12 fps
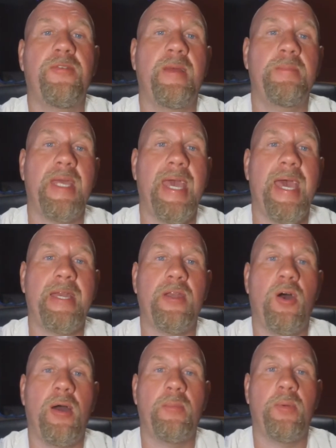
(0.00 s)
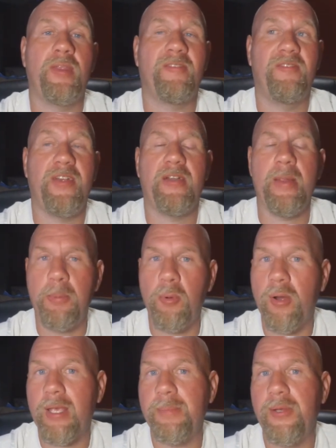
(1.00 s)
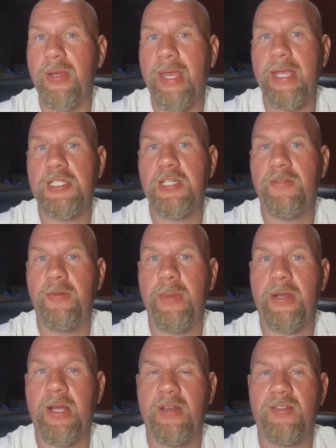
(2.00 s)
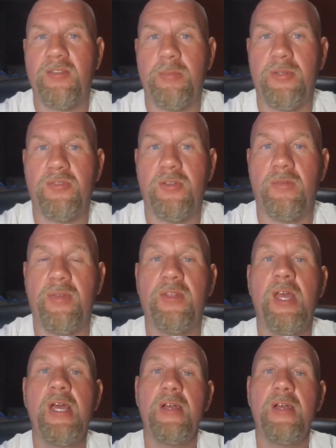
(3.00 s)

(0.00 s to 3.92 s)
for them to add it on with very poor communication from their customer service.